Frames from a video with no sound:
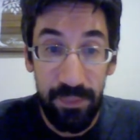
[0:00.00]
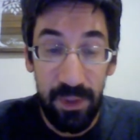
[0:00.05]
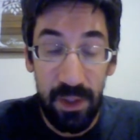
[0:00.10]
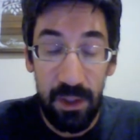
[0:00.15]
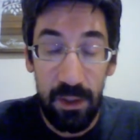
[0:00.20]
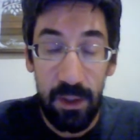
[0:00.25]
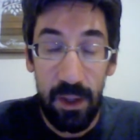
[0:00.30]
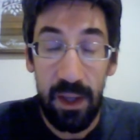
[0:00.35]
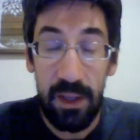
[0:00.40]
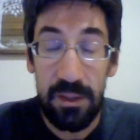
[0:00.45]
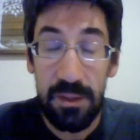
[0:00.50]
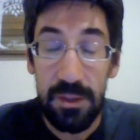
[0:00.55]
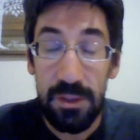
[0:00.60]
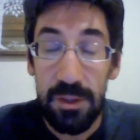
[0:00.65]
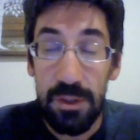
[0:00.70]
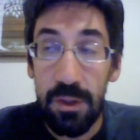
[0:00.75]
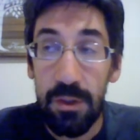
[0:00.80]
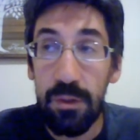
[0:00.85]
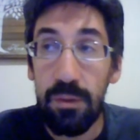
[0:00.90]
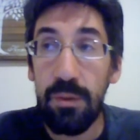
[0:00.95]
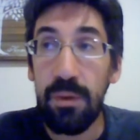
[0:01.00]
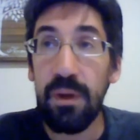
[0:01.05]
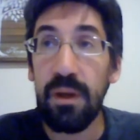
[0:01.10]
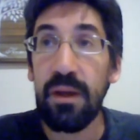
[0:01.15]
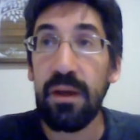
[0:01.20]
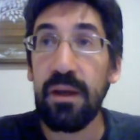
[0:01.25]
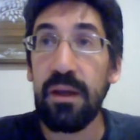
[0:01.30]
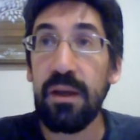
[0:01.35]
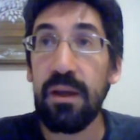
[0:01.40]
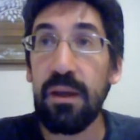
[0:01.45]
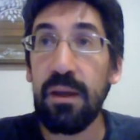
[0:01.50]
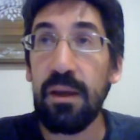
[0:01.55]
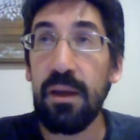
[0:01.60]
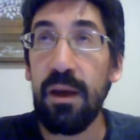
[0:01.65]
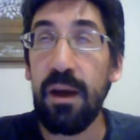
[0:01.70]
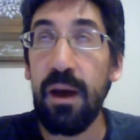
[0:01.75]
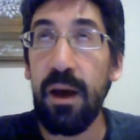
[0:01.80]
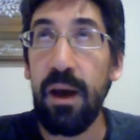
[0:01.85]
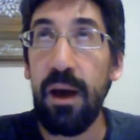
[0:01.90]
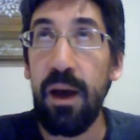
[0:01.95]
And so
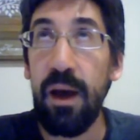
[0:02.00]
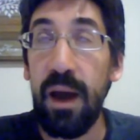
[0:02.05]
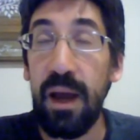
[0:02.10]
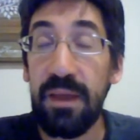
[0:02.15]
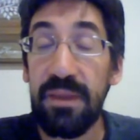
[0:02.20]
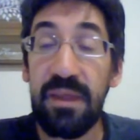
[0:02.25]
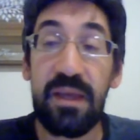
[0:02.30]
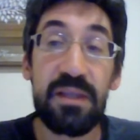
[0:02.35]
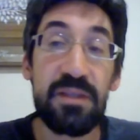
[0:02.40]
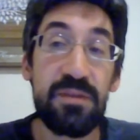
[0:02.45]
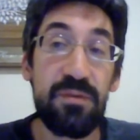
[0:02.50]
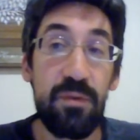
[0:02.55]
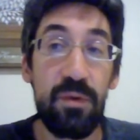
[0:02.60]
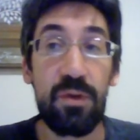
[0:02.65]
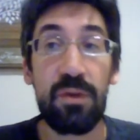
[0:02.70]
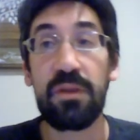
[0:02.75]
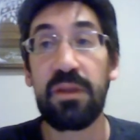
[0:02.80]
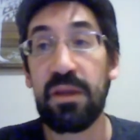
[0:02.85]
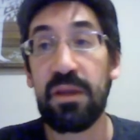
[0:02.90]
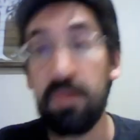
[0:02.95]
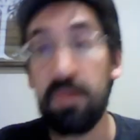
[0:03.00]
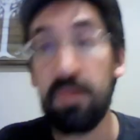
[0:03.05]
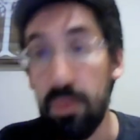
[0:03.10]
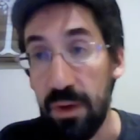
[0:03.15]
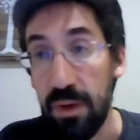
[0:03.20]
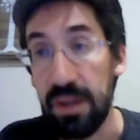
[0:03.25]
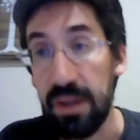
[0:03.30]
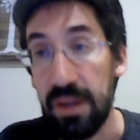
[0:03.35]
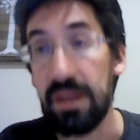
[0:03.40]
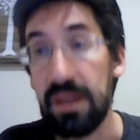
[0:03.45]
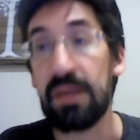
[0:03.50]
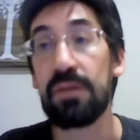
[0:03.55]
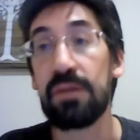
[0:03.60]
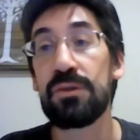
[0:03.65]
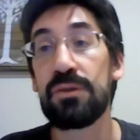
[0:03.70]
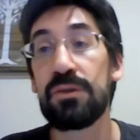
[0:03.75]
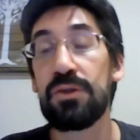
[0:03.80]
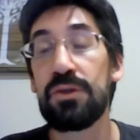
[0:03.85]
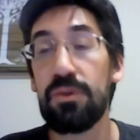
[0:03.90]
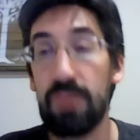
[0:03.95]
I think it's very liberating
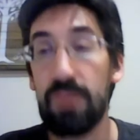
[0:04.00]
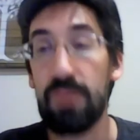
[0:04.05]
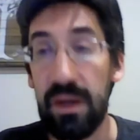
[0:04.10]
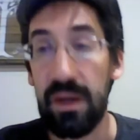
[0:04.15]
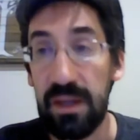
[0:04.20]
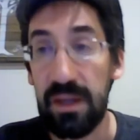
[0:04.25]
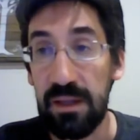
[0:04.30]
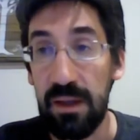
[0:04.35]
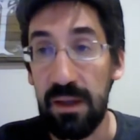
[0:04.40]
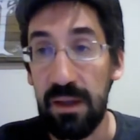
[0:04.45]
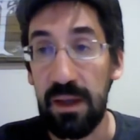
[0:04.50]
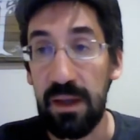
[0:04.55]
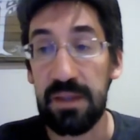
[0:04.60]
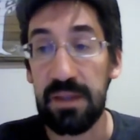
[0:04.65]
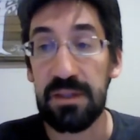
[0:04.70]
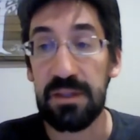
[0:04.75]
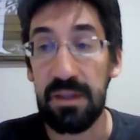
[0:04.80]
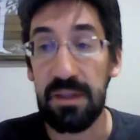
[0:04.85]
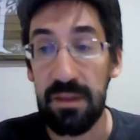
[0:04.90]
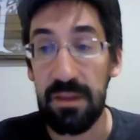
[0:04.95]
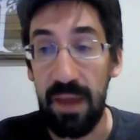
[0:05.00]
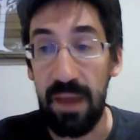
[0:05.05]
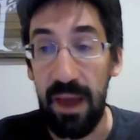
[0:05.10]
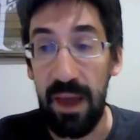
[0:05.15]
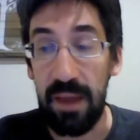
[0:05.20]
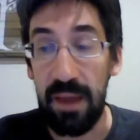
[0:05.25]
to recognize that